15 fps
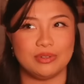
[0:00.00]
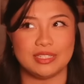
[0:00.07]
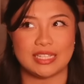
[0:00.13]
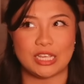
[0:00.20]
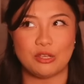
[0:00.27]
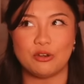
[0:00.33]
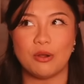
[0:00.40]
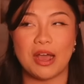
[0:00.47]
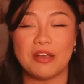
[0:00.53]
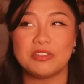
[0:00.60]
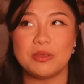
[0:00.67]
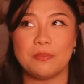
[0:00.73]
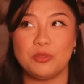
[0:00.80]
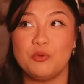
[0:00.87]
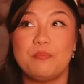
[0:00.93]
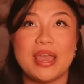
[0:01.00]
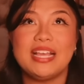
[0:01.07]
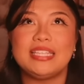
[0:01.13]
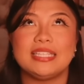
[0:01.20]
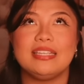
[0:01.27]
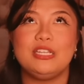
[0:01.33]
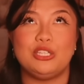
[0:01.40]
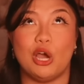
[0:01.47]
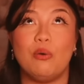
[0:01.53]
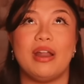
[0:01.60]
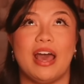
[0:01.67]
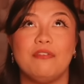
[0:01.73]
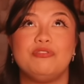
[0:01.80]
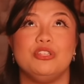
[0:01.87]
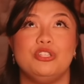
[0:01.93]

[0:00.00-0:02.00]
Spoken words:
is that you basically don't have to